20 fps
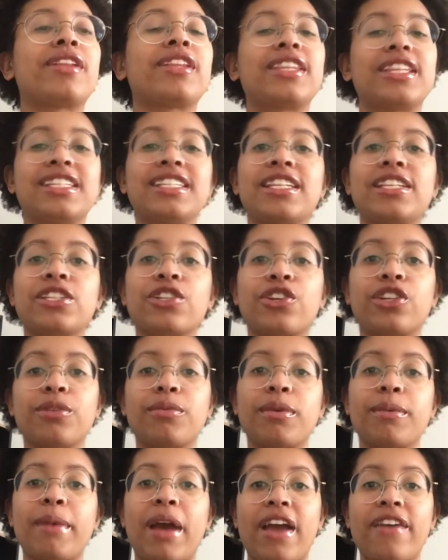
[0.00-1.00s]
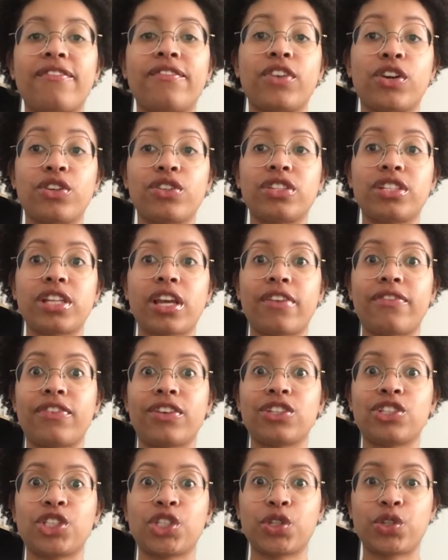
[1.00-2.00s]
This is going to be my first
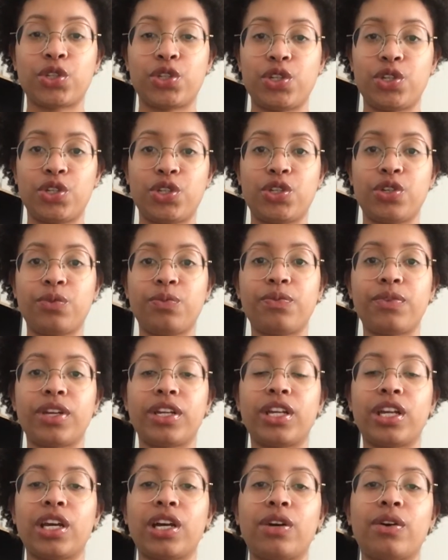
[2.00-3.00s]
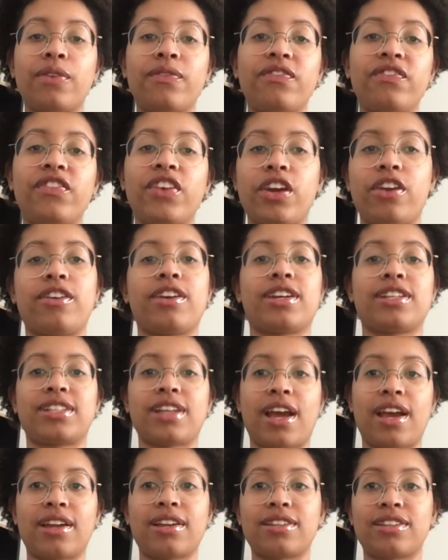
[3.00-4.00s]
official YouTube video. I'm very
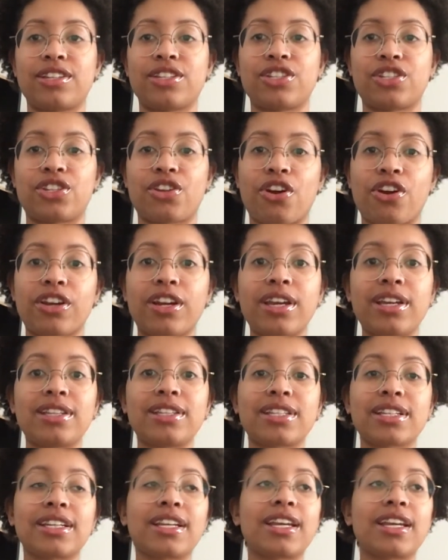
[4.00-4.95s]
excited to start it.